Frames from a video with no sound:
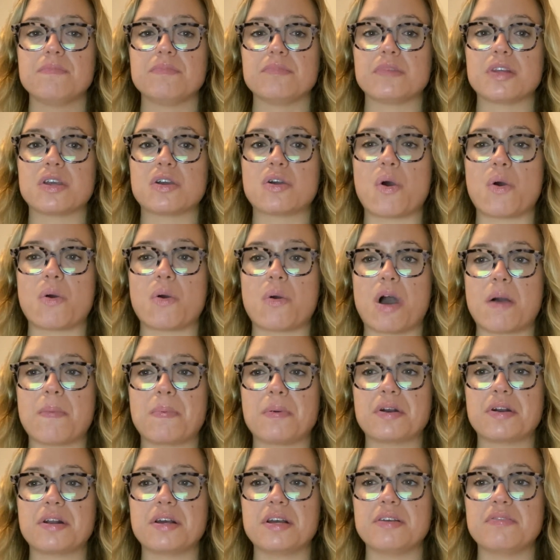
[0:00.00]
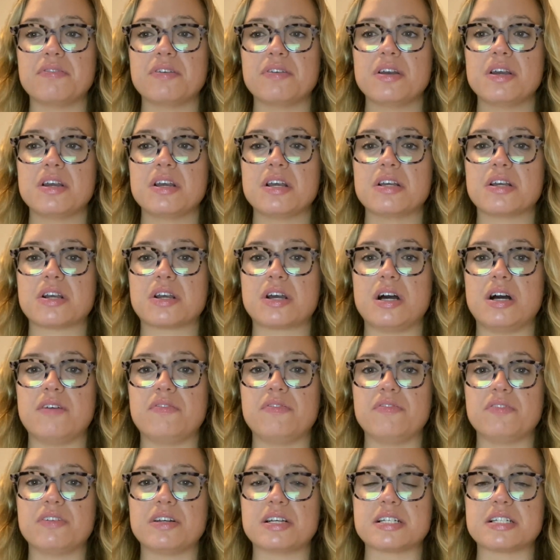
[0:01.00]
cooperative,
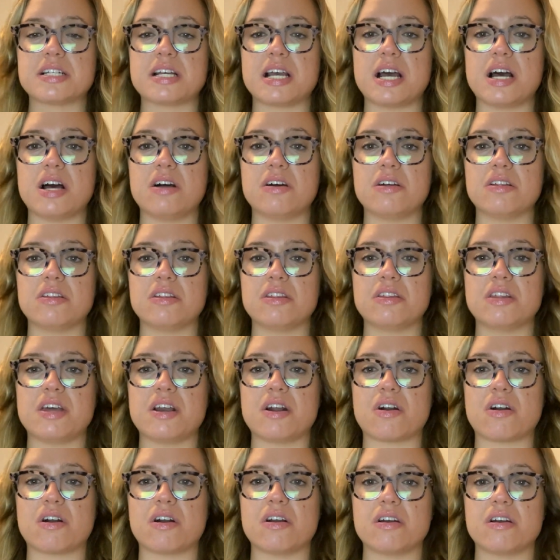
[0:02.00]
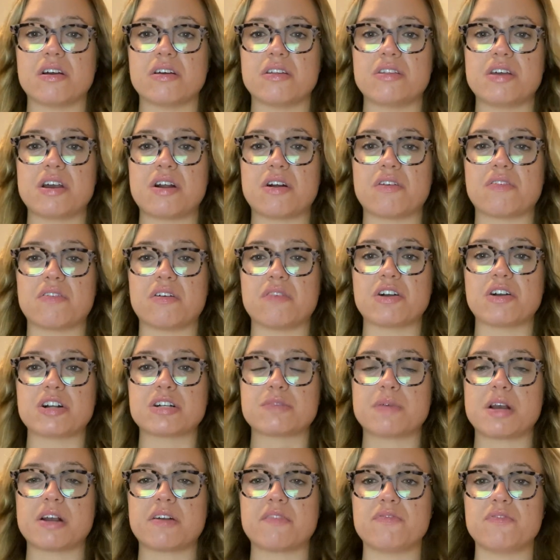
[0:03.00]
conflict style. They're
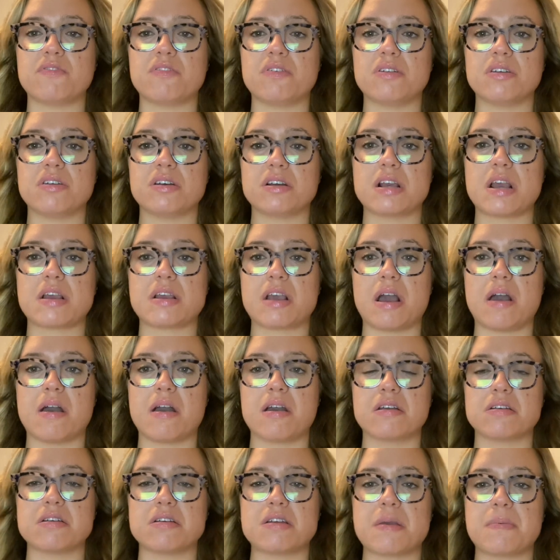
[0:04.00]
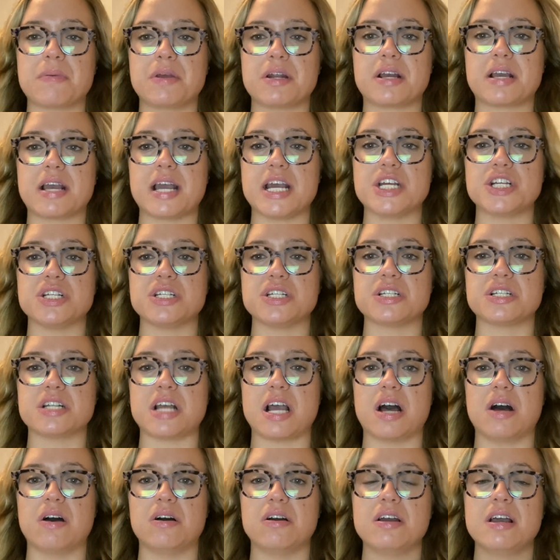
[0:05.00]
respectful communication
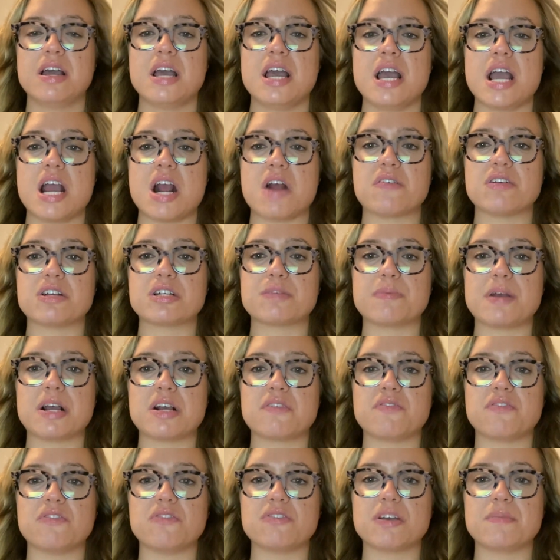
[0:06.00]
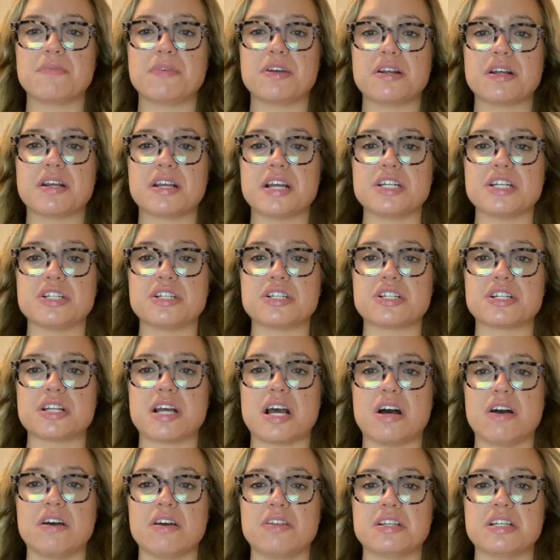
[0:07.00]
style. A respectful communication
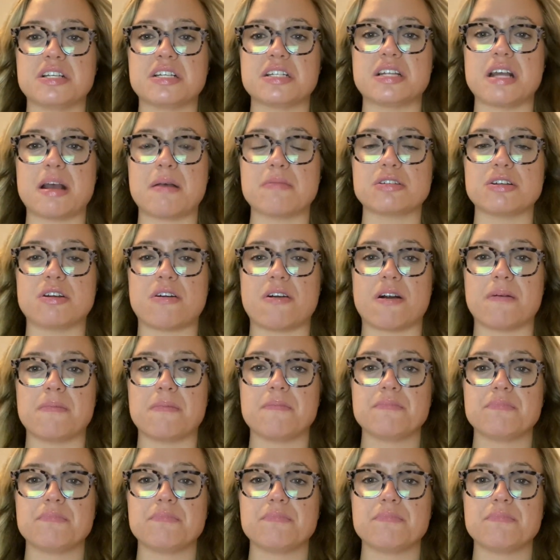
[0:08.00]
style, and the steps are: